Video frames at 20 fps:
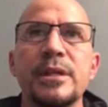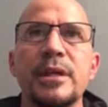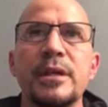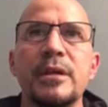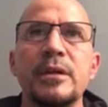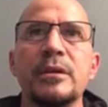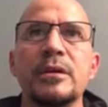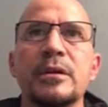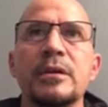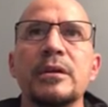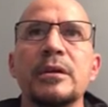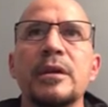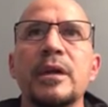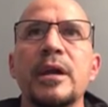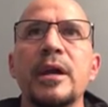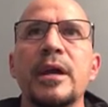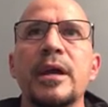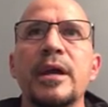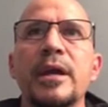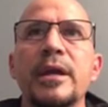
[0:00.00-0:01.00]
here
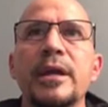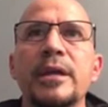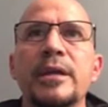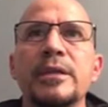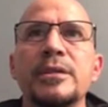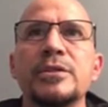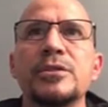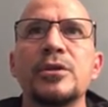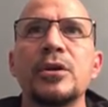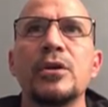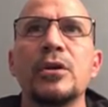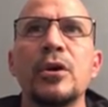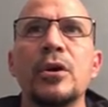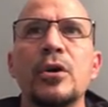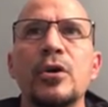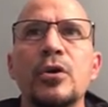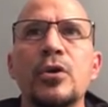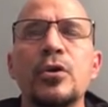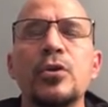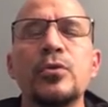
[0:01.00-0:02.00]
is
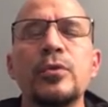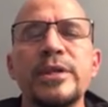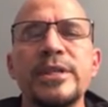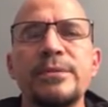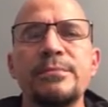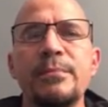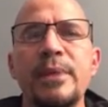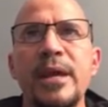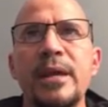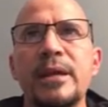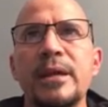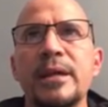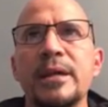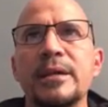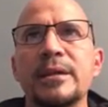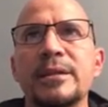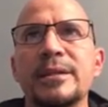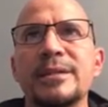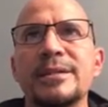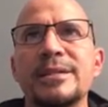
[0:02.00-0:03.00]
who is
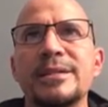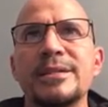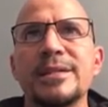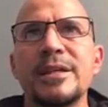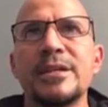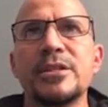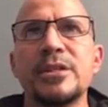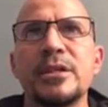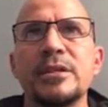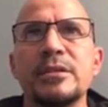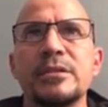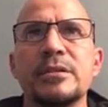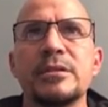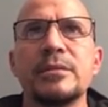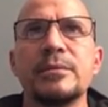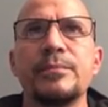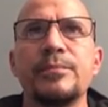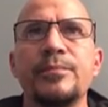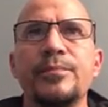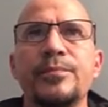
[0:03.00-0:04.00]
making the
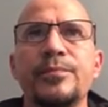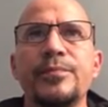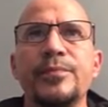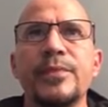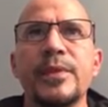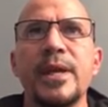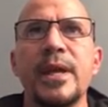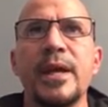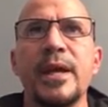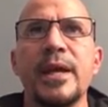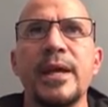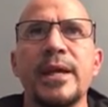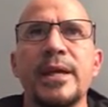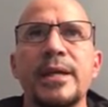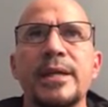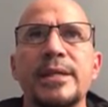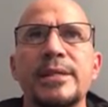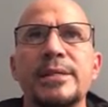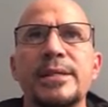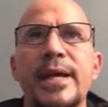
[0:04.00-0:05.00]
decisions.
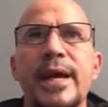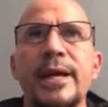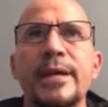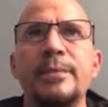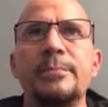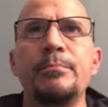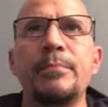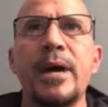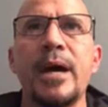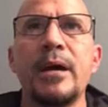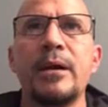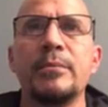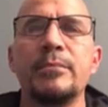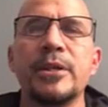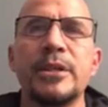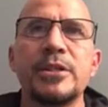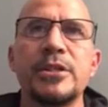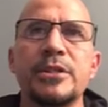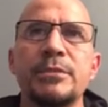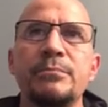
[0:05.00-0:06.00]
Tannenbaum
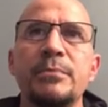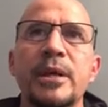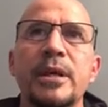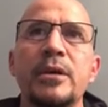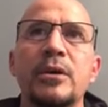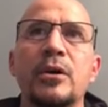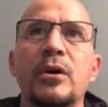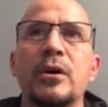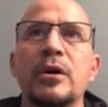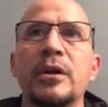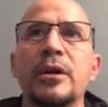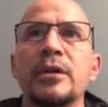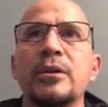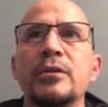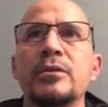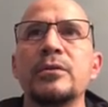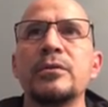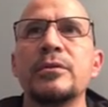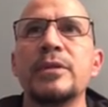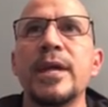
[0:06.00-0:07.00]
and Schmidt
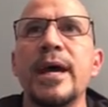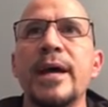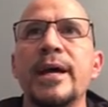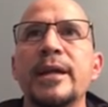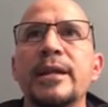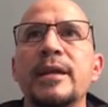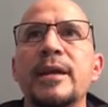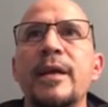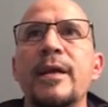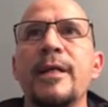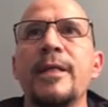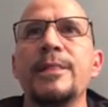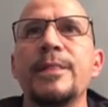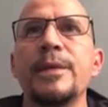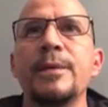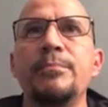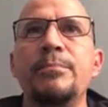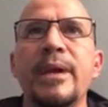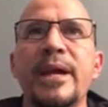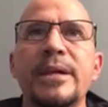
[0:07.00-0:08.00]
argue that
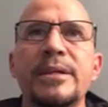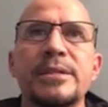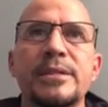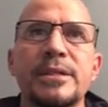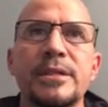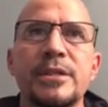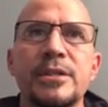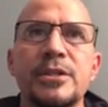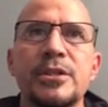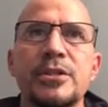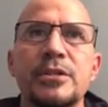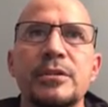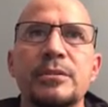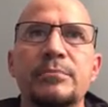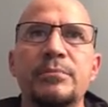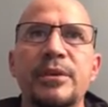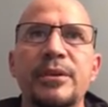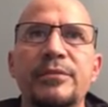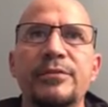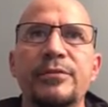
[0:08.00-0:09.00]
the basis
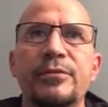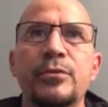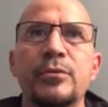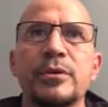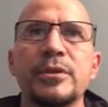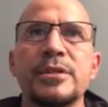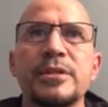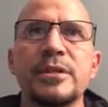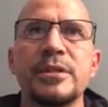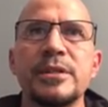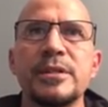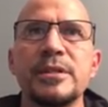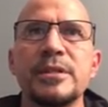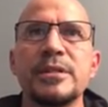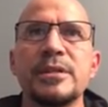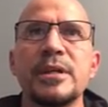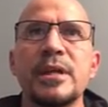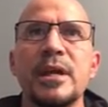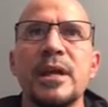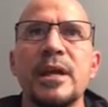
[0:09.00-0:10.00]
should be
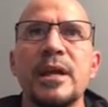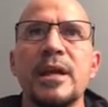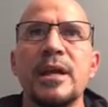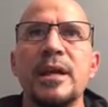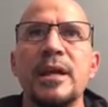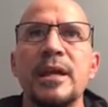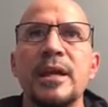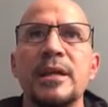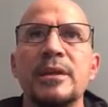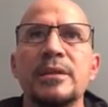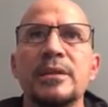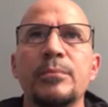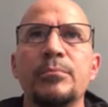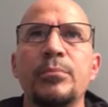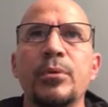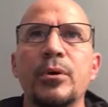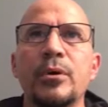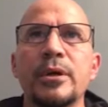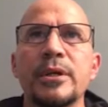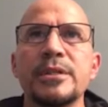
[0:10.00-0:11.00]
forces in the
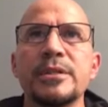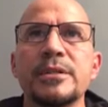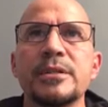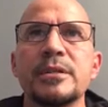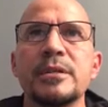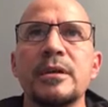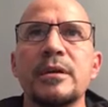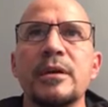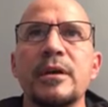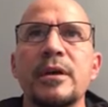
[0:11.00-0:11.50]
boss,